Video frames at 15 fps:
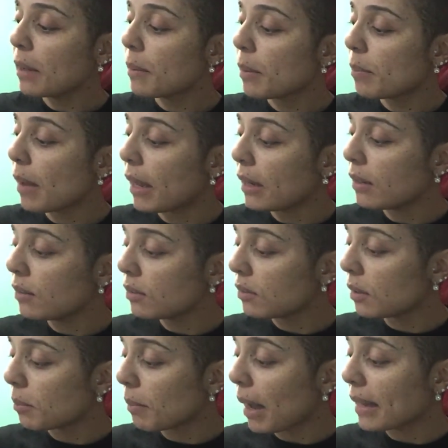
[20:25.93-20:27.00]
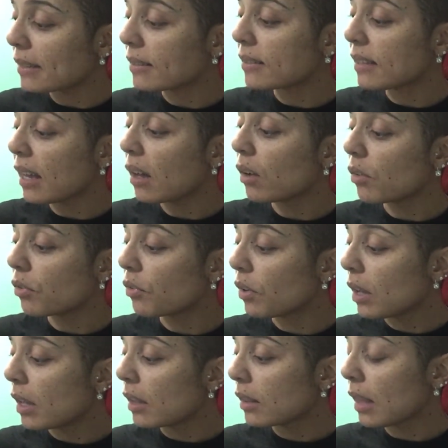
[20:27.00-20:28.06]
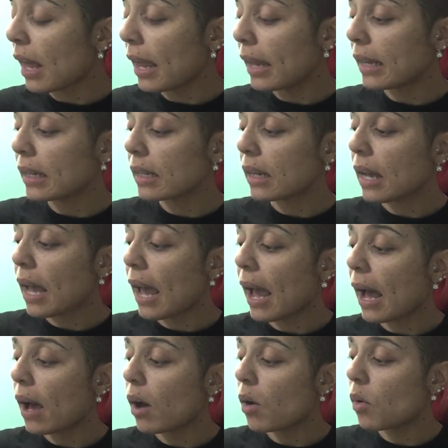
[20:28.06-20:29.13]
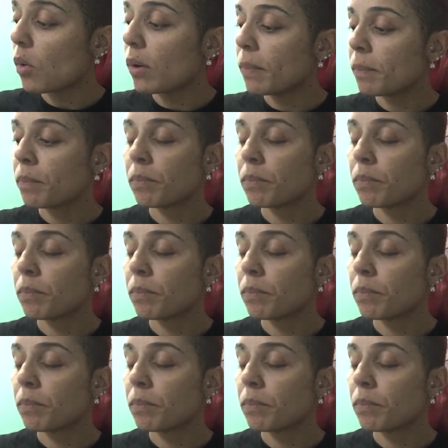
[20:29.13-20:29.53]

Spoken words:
am amazed myself, like how